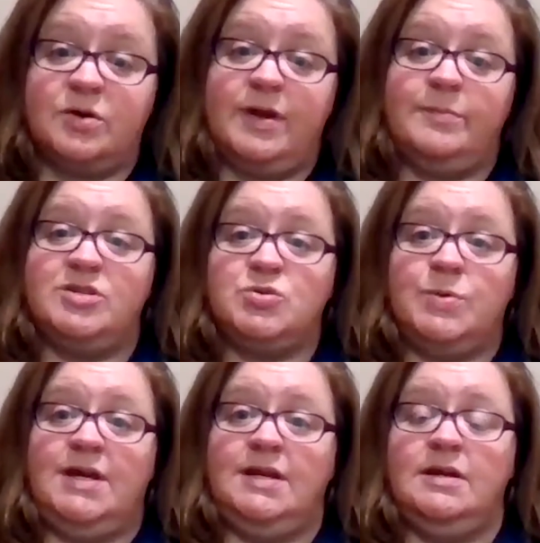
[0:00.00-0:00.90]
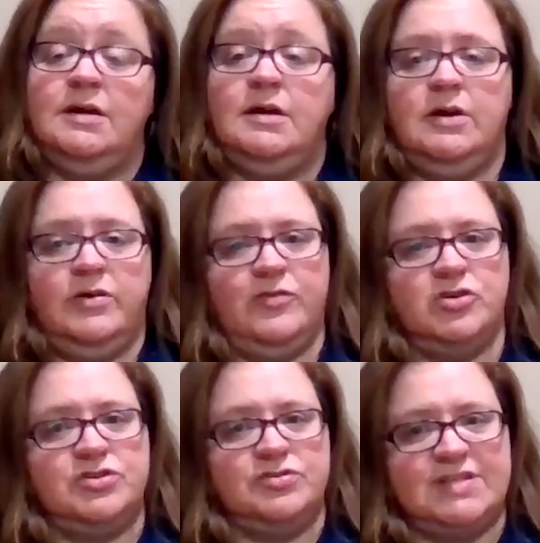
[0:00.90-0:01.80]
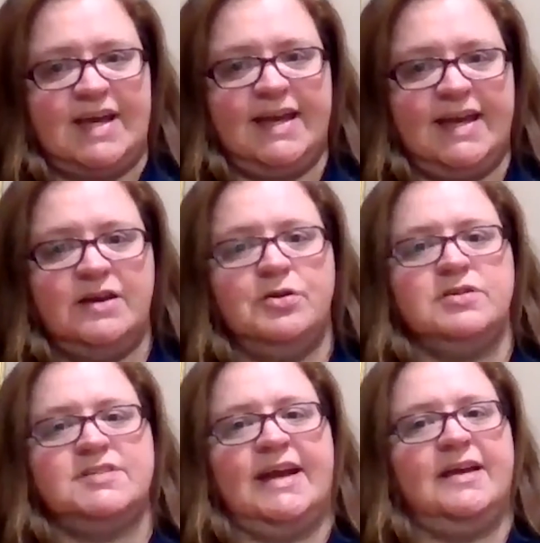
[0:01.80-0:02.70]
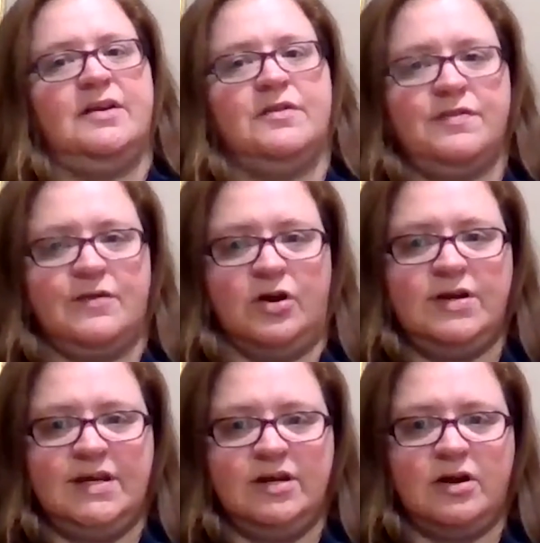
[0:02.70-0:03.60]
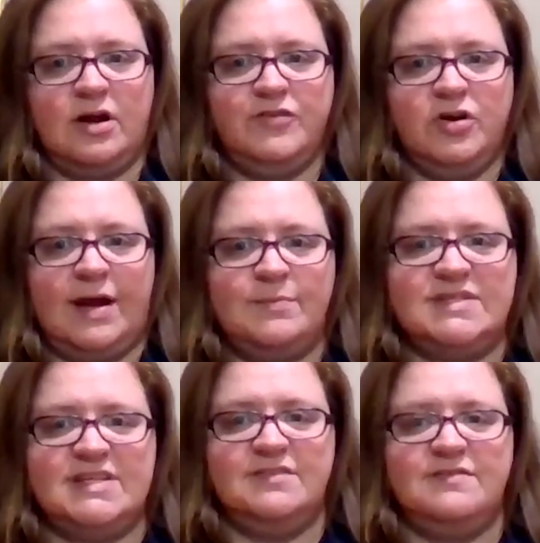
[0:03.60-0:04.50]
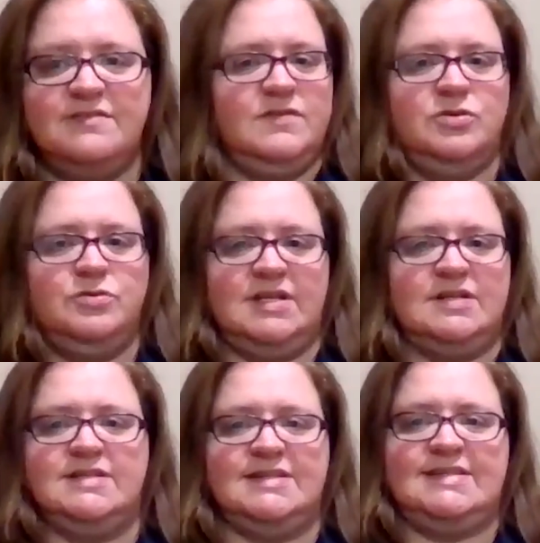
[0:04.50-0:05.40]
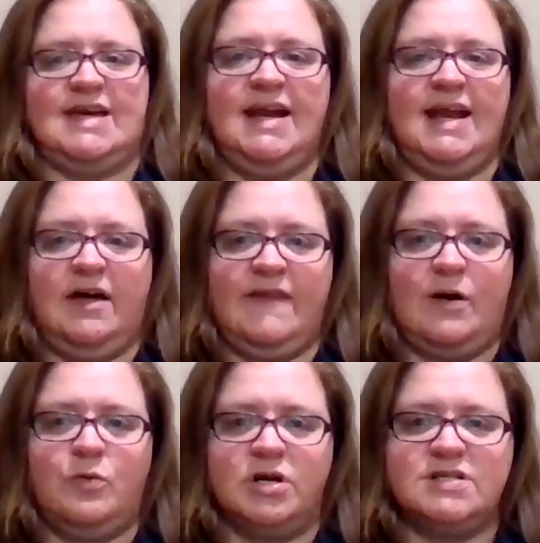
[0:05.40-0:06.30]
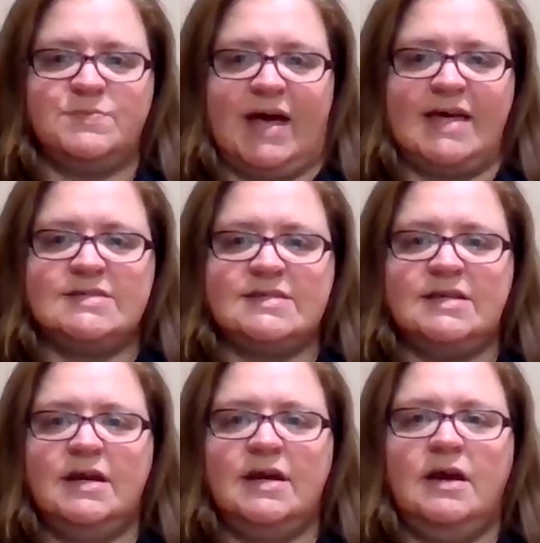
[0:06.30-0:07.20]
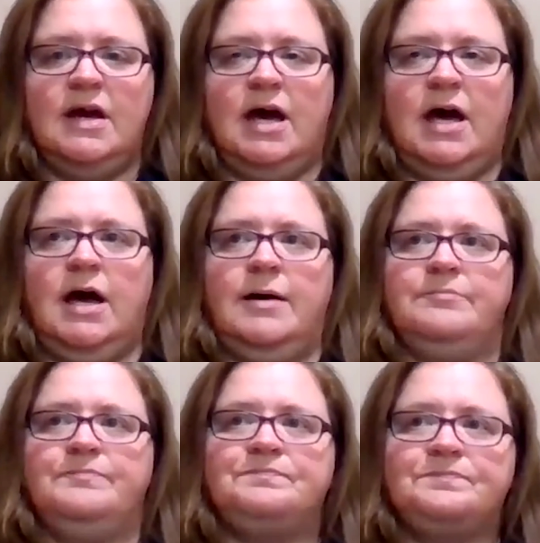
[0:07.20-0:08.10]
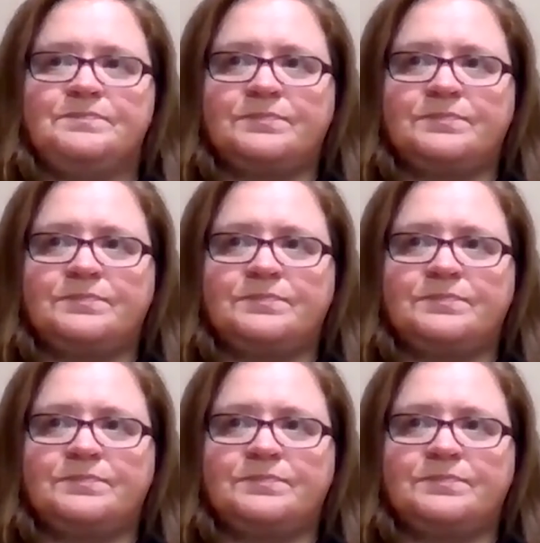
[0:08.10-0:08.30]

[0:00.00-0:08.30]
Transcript: so in between first or second and third year of your MDiv. You can decide how that works best. And